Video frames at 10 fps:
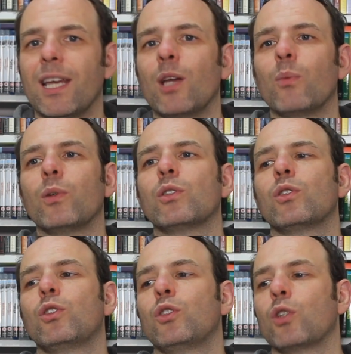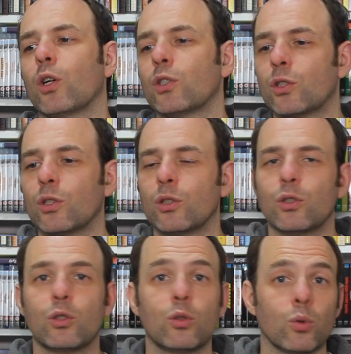It was just
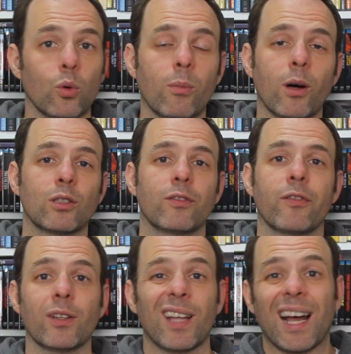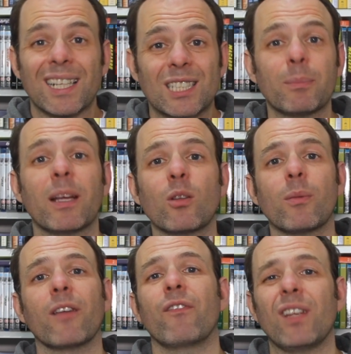so much fun. A smile on
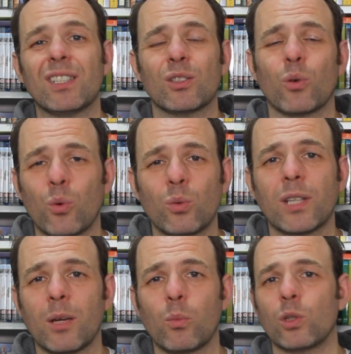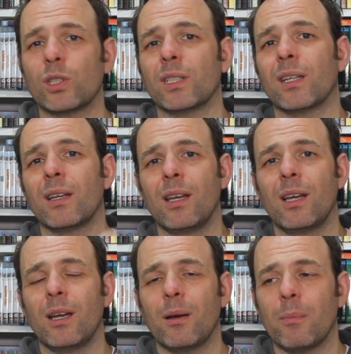my face the whole time watching it.
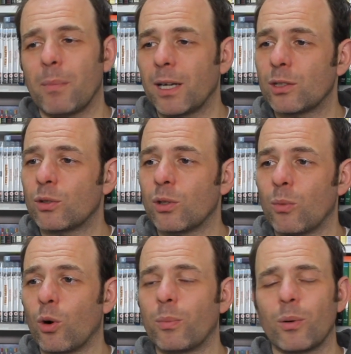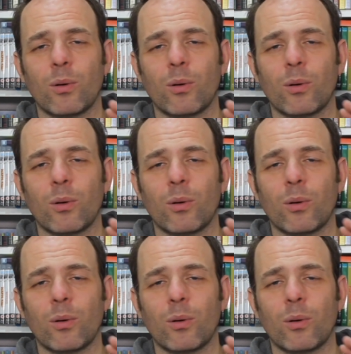Married to the Mob,